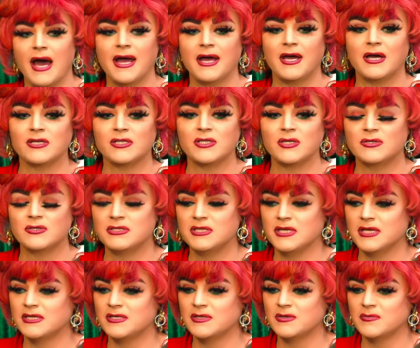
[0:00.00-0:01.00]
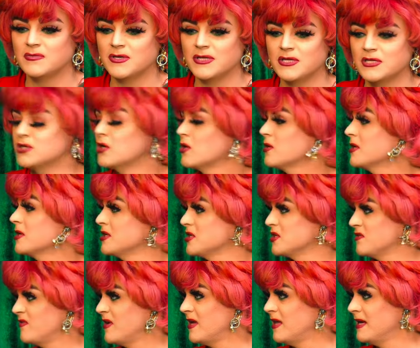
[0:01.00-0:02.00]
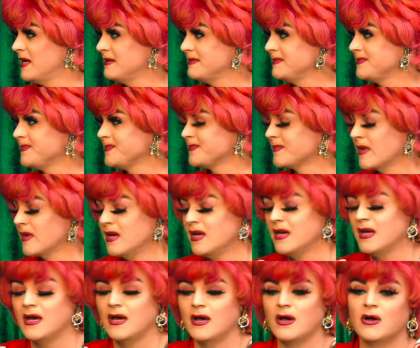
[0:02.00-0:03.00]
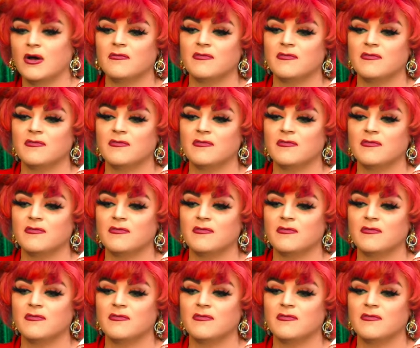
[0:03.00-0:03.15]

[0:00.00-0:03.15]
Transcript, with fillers: I also did uh, with a Turkish fella Ooh.